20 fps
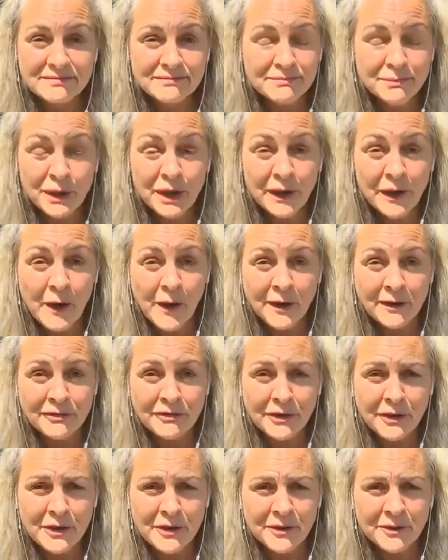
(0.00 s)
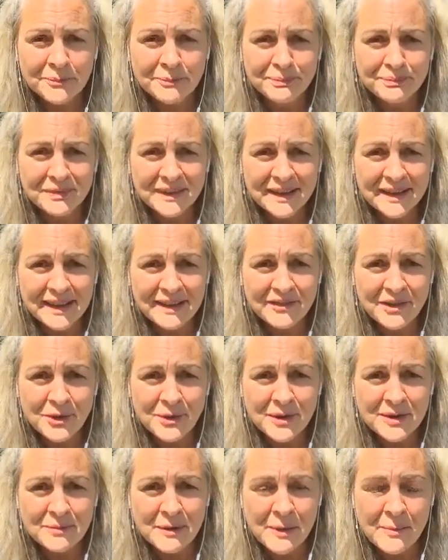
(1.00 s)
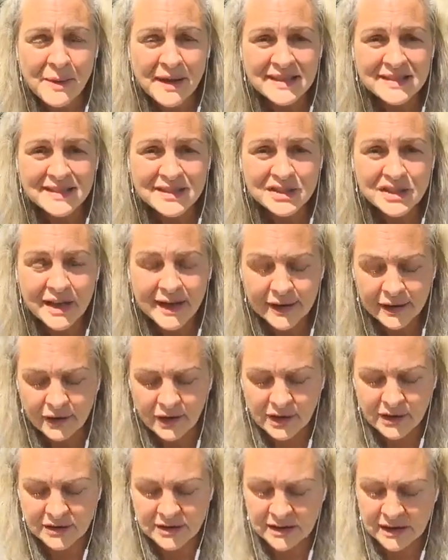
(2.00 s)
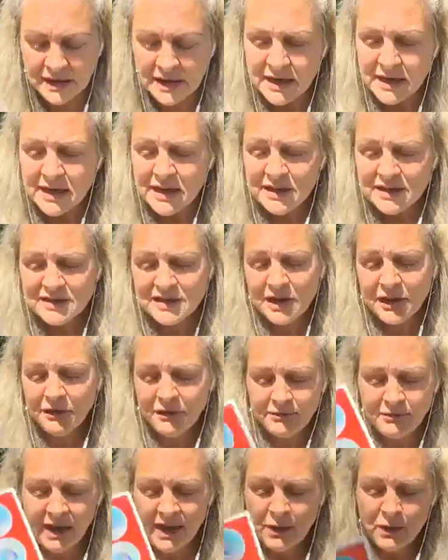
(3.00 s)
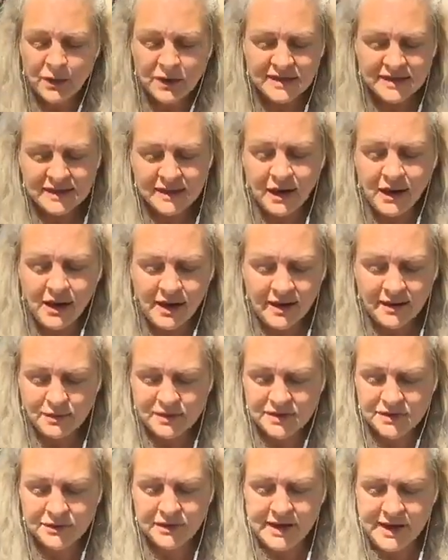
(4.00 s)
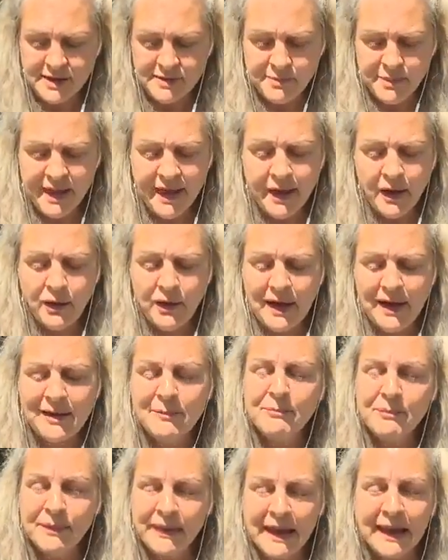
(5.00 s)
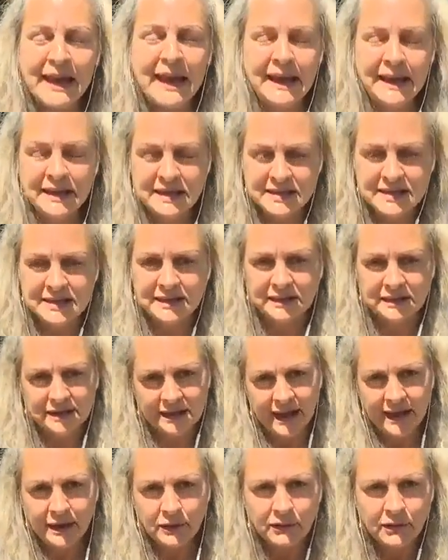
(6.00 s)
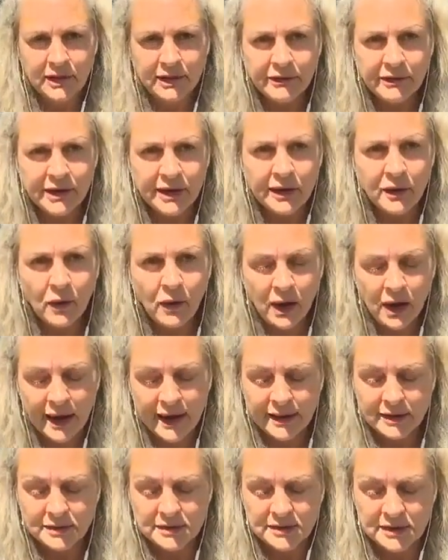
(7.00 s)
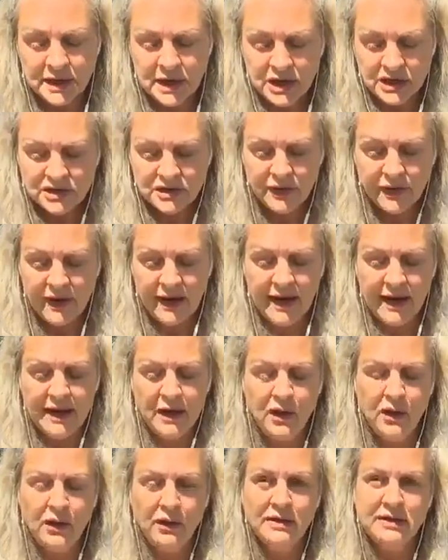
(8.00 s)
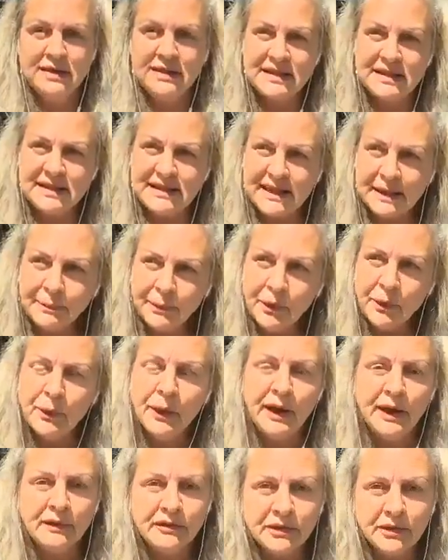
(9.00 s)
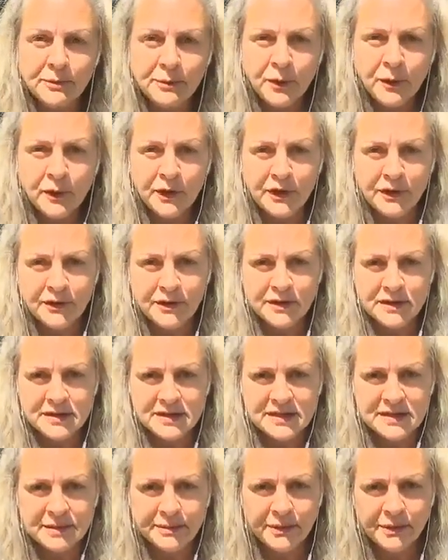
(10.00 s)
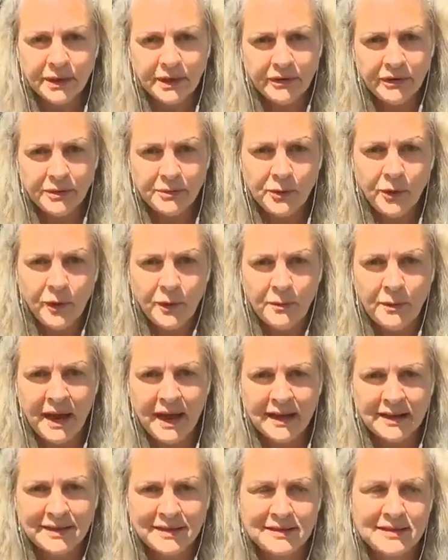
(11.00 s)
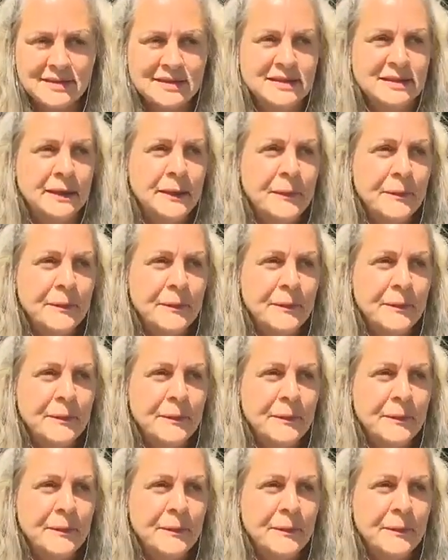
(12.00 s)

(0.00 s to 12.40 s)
pull a card for you, give you a message. Hi Grant. So my August card was really about getting still, getting really quiet, so that I could step away from all the noise, step away from all the madness,